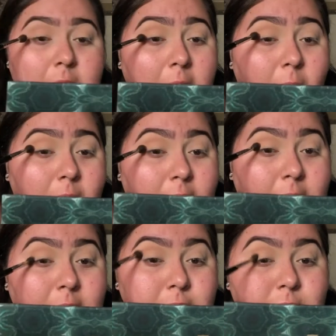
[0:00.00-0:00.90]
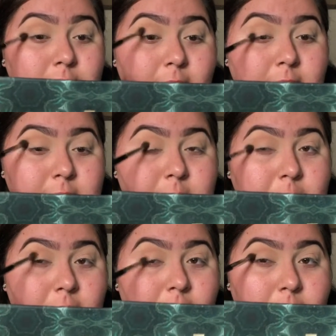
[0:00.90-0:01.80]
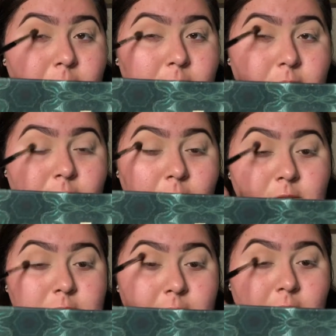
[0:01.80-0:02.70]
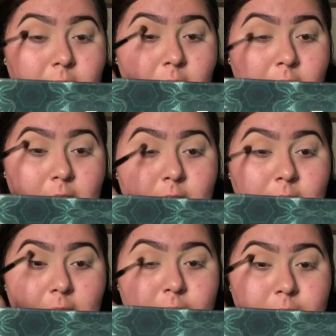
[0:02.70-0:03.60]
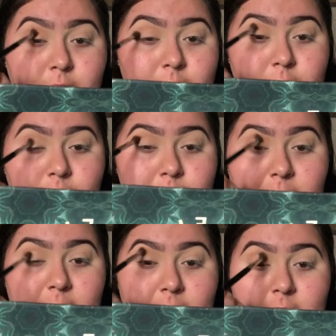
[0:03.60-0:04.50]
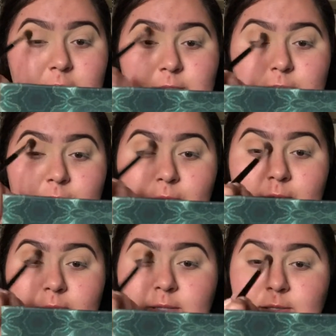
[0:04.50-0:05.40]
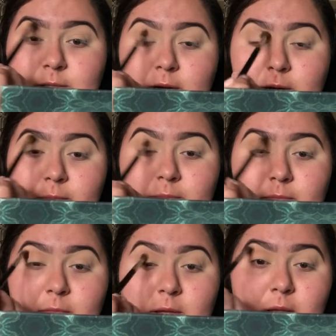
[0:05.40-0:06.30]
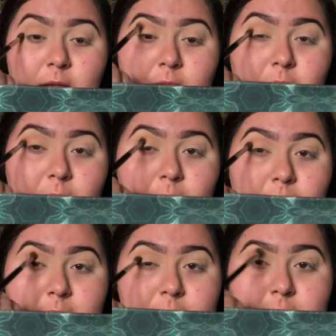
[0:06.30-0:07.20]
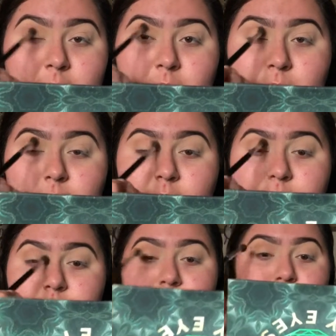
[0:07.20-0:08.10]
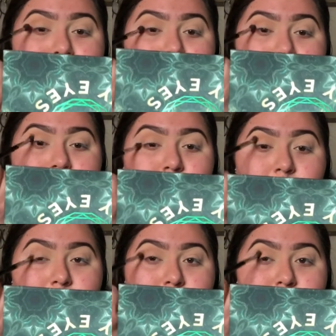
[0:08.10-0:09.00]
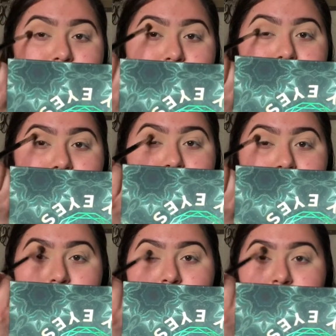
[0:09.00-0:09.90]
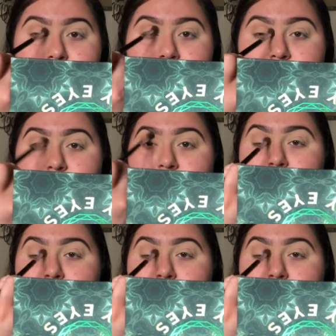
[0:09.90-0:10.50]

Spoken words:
And what I like doing is putting most of the color at the outer corner of my eye and slowly start blending inward in really small circular motions.